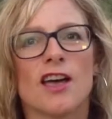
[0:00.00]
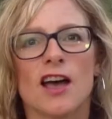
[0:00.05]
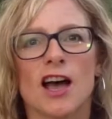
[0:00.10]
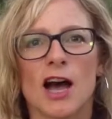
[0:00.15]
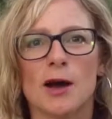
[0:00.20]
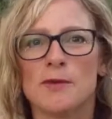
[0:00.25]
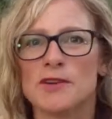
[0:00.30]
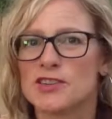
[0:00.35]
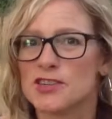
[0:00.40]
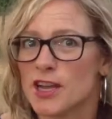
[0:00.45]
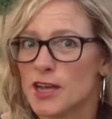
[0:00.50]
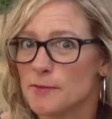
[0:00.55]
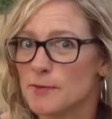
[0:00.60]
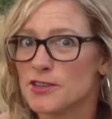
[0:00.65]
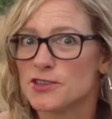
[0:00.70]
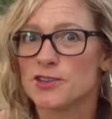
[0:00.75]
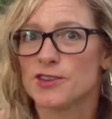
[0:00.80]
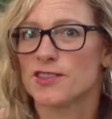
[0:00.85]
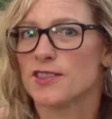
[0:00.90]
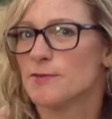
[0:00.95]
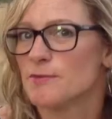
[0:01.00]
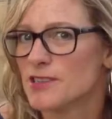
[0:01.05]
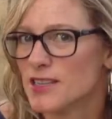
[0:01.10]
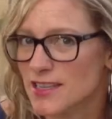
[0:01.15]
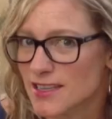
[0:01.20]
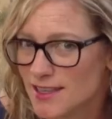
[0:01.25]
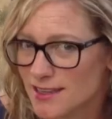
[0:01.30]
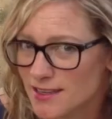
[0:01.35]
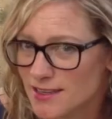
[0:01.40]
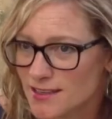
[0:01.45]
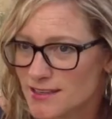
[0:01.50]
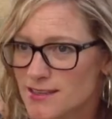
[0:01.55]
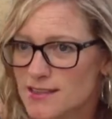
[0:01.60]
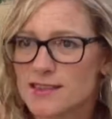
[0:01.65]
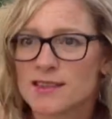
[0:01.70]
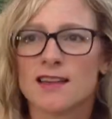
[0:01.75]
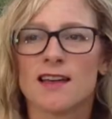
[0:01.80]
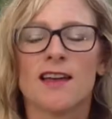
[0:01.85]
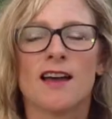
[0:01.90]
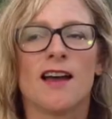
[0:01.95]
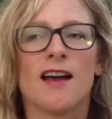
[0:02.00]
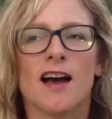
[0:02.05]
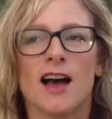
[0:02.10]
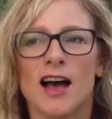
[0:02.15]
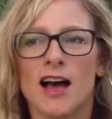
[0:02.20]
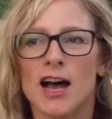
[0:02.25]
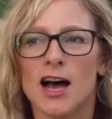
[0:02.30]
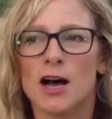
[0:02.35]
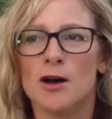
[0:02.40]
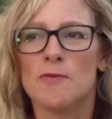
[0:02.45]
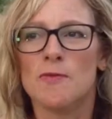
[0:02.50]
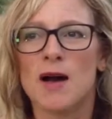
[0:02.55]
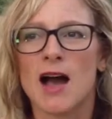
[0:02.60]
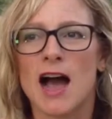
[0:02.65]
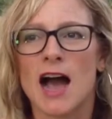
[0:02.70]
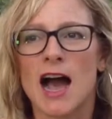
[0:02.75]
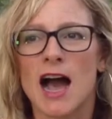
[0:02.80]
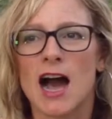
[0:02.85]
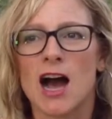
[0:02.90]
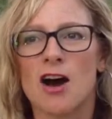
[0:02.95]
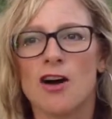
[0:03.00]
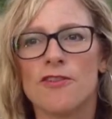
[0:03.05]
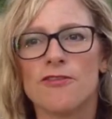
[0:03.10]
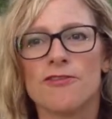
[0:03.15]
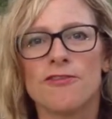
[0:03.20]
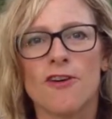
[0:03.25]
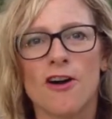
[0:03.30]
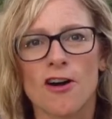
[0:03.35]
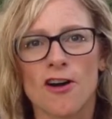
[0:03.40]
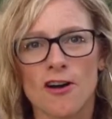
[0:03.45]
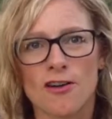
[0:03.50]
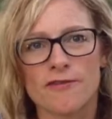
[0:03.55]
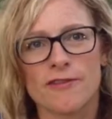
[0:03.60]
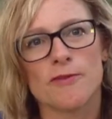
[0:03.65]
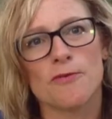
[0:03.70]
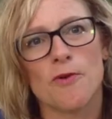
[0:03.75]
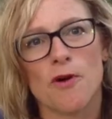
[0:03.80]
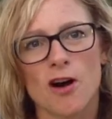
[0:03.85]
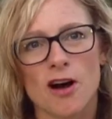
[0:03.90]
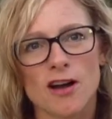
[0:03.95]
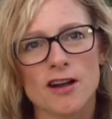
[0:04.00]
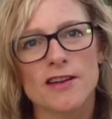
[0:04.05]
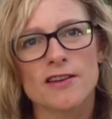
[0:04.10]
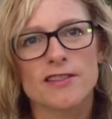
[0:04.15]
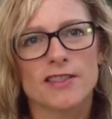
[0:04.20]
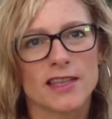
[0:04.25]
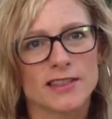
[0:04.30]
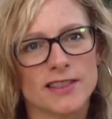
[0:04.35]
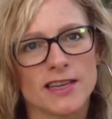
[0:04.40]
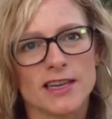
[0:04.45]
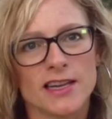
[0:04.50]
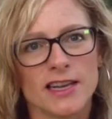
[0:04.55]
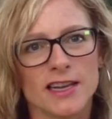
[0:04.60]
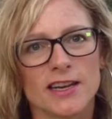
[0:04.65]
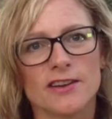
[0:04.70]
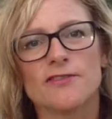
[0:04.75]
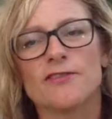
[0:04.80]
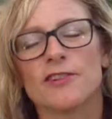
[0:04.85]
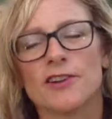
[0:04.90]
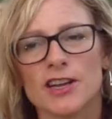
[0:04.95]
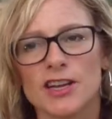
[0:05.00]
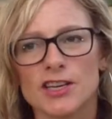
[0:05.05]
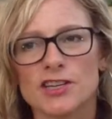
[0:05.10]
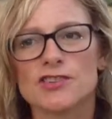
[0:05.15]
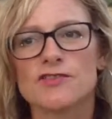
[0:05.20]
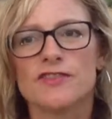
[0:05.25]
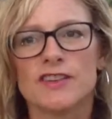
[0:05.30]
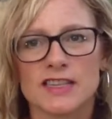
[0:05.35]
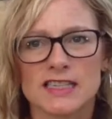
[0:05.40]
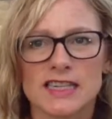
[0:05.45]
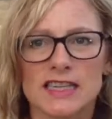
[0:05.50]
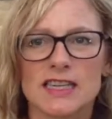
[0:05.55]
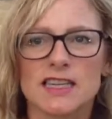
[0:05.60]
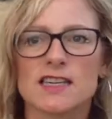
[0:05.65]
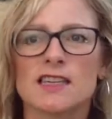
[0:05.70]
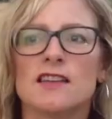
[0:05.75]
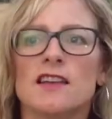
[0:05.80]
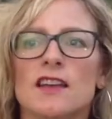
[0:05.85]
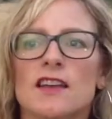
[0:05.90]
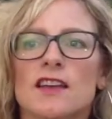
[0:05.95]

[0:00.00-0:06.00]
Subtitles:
how much time it took them to eat, how far of a walk that they needed for each visit,